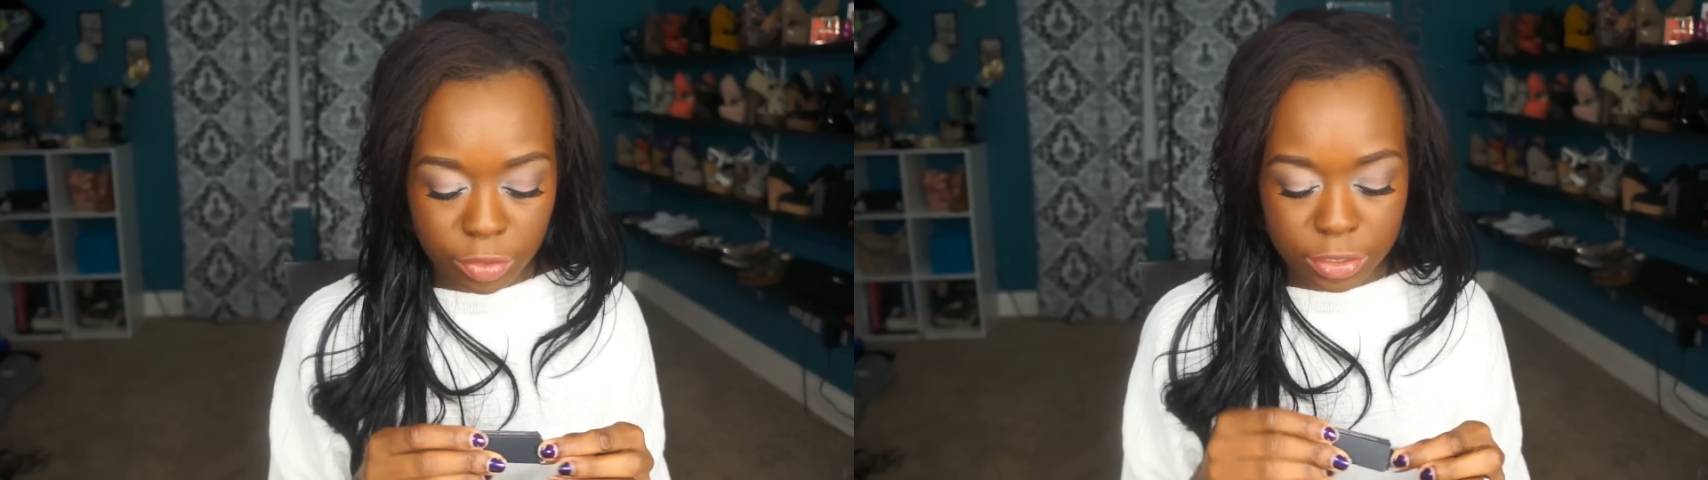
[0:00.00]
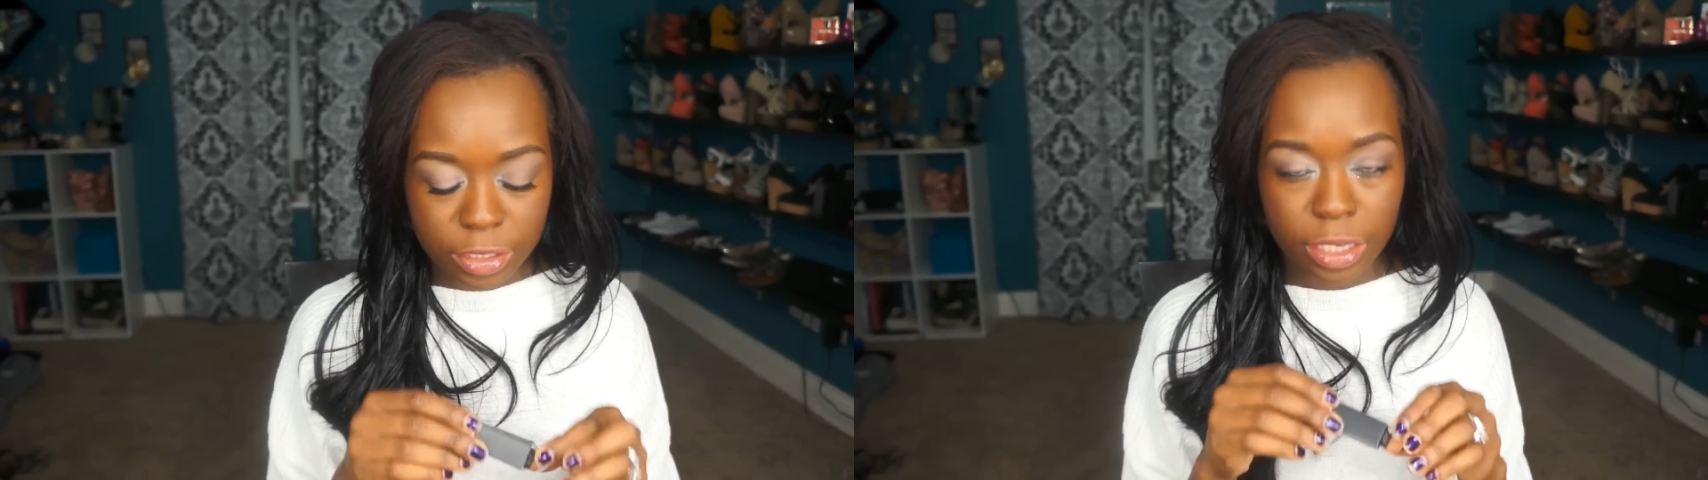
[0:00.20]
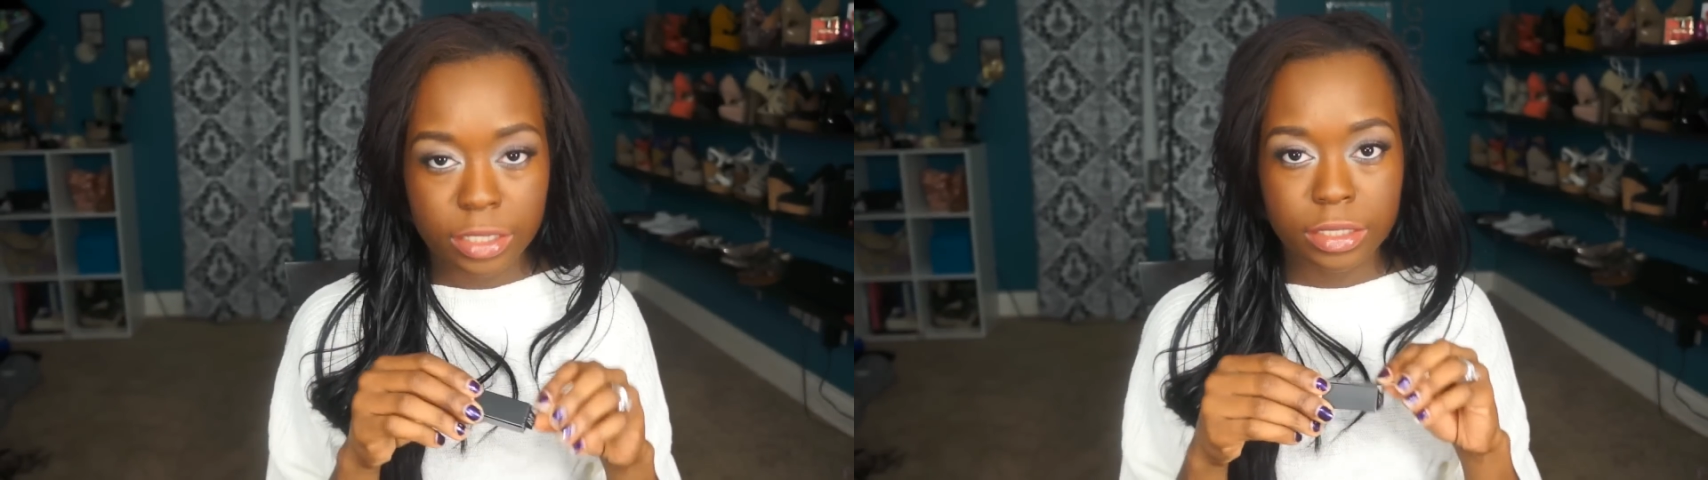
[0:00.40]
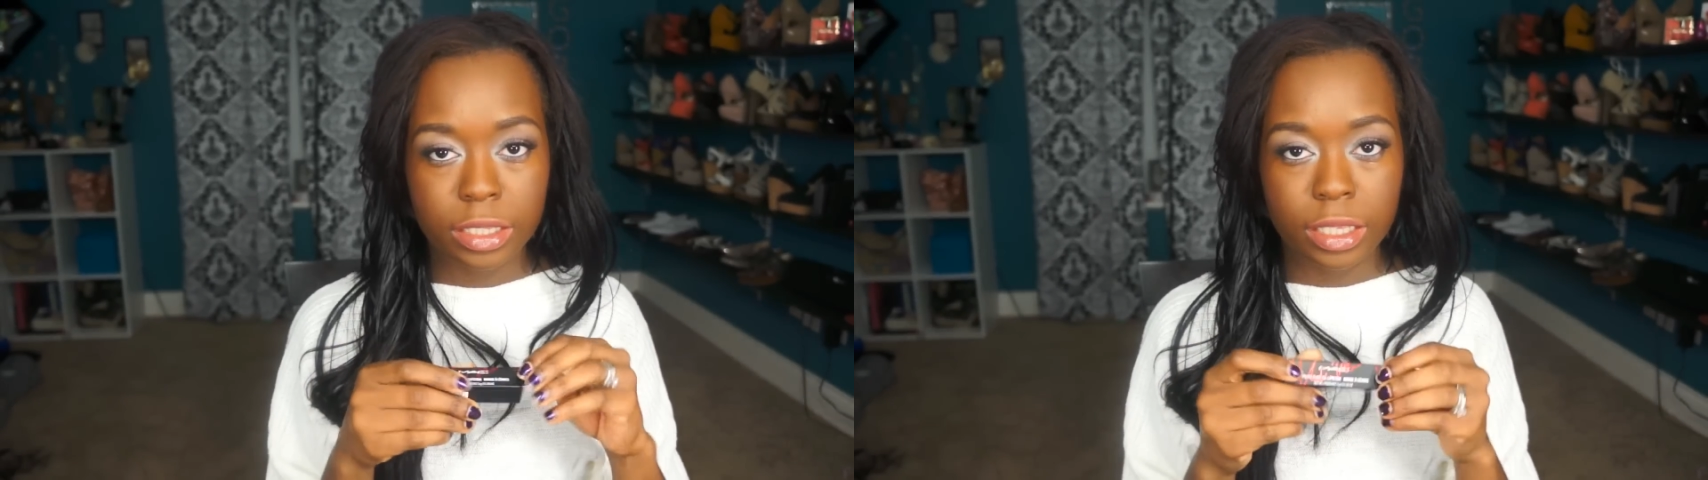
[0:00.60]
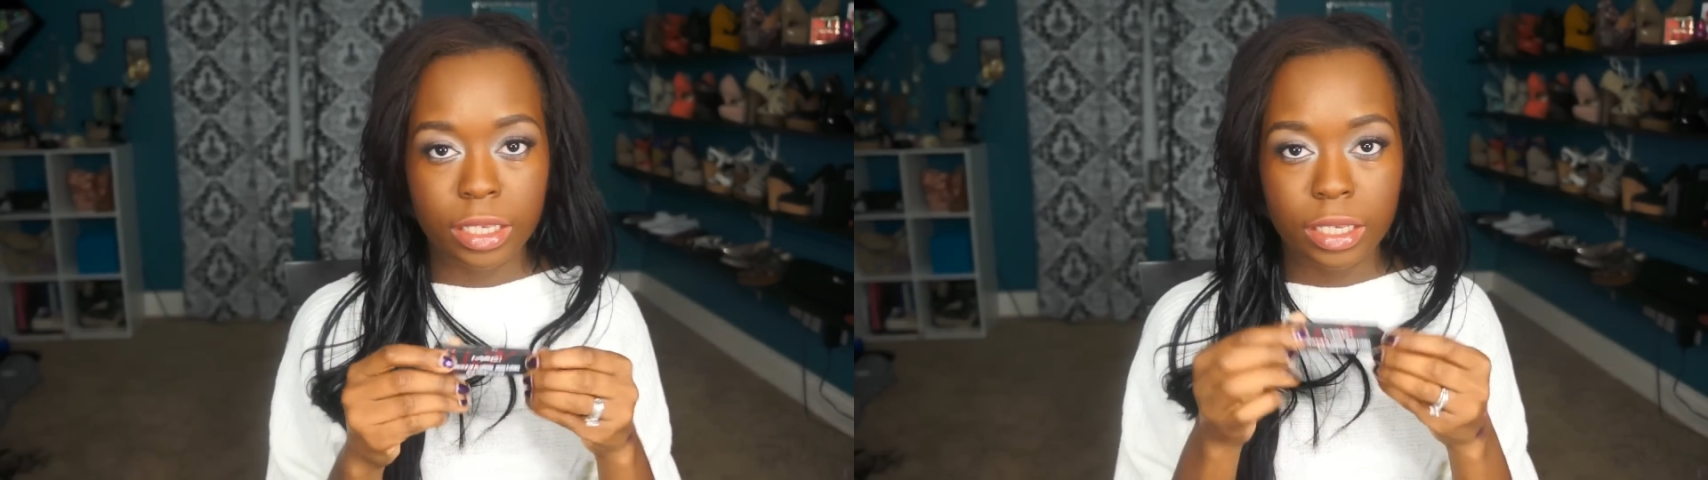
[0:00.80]
This is
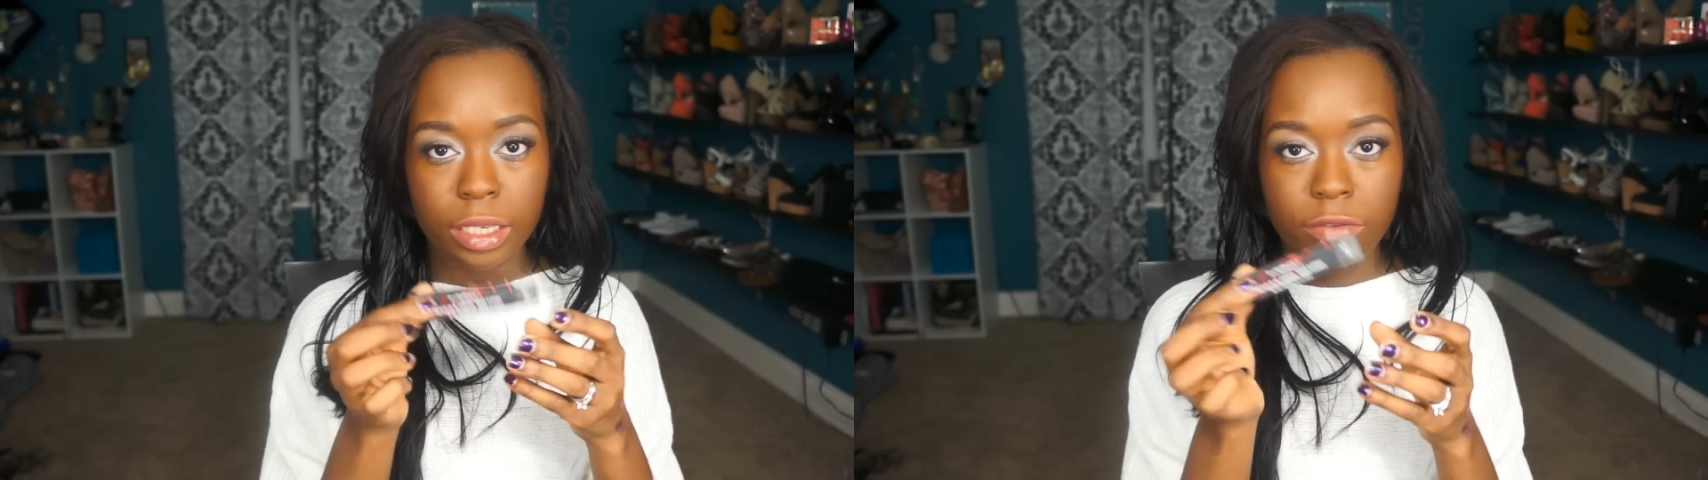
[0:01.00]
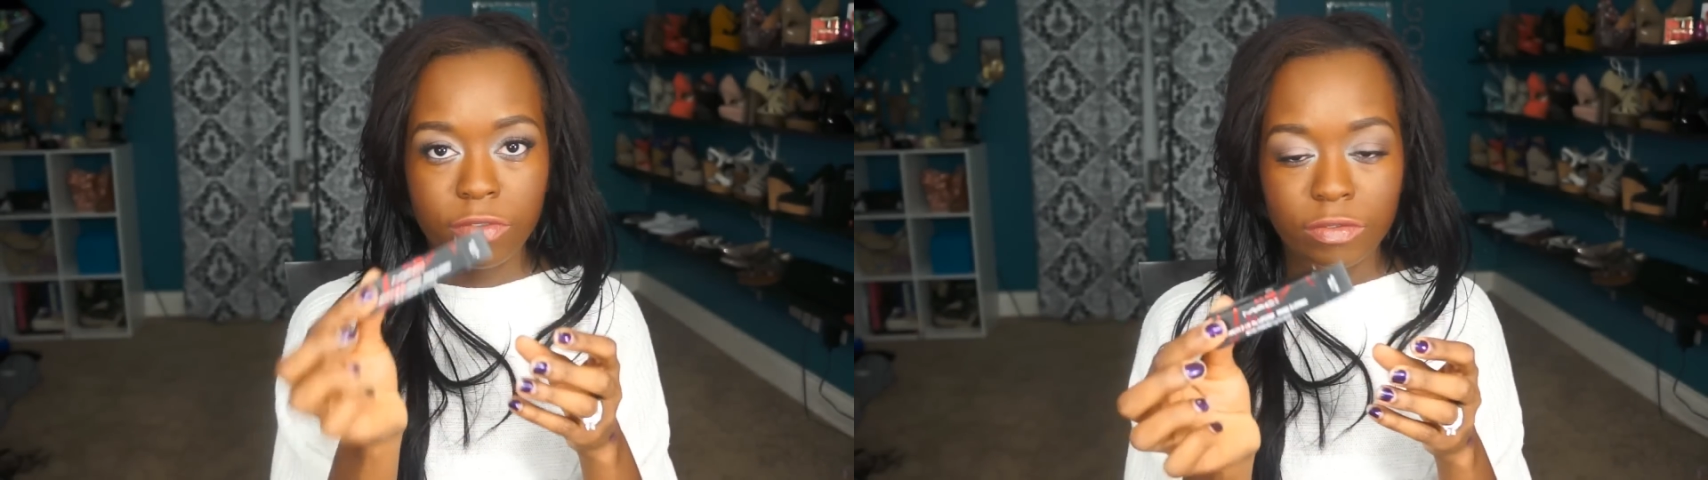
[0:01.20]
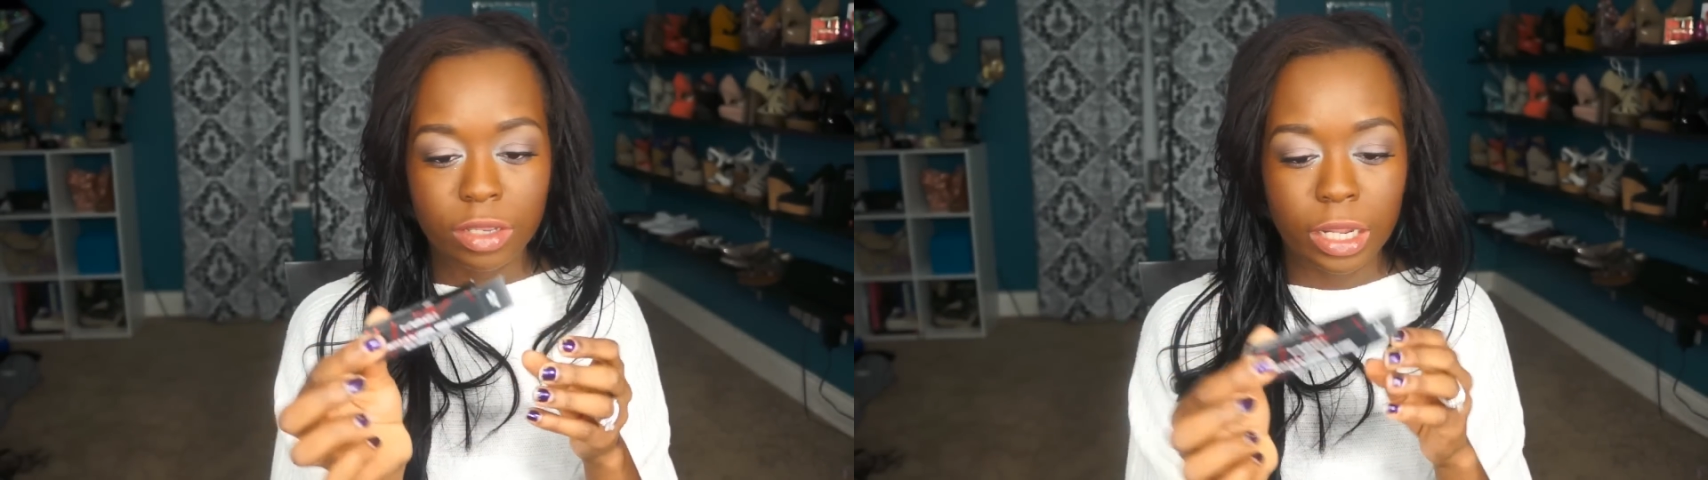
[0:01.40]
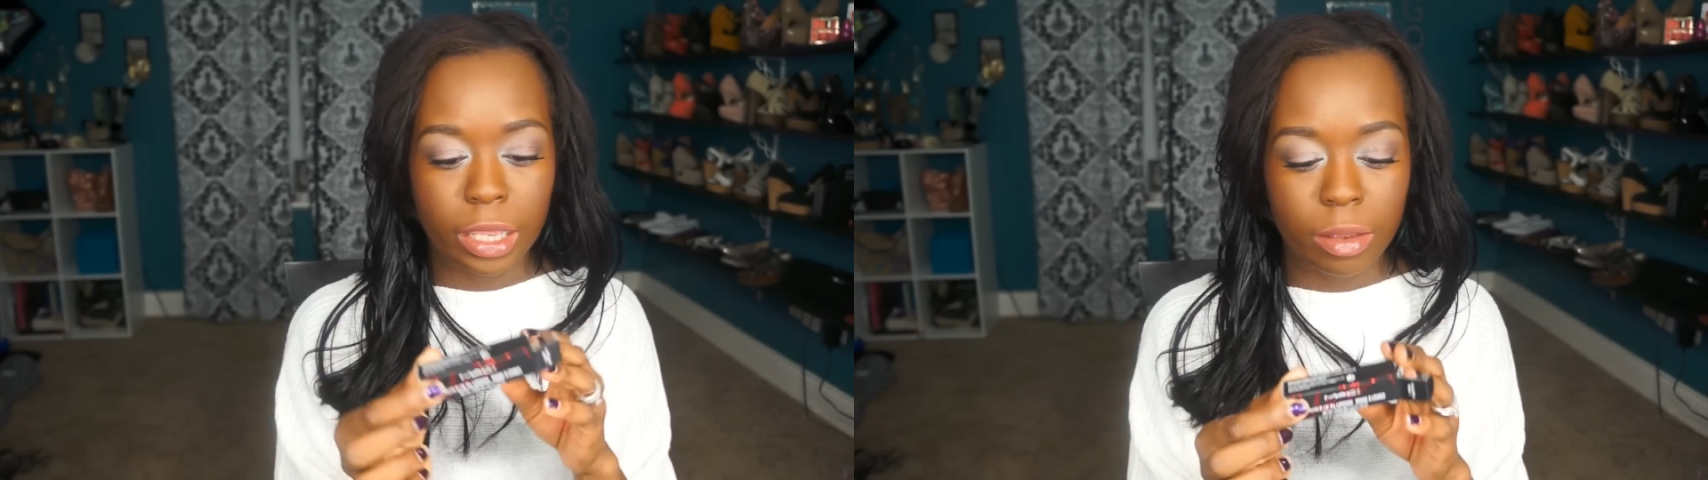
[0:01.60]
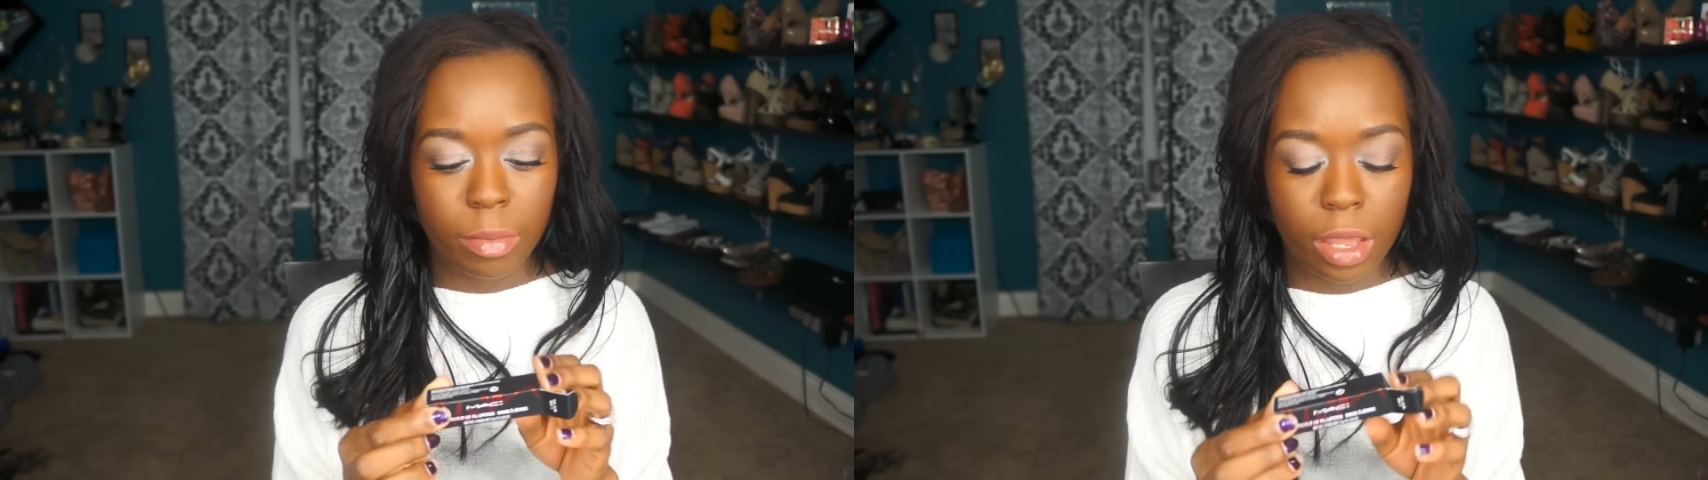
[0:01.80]
the Viva
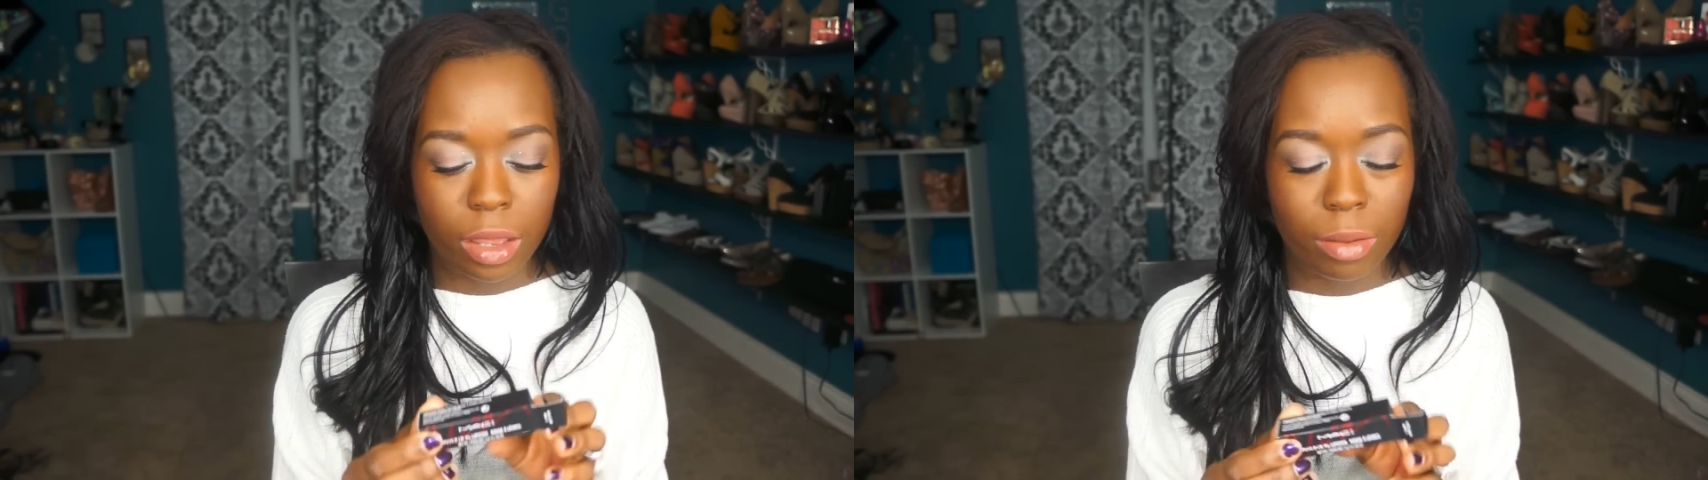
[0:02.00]
Glam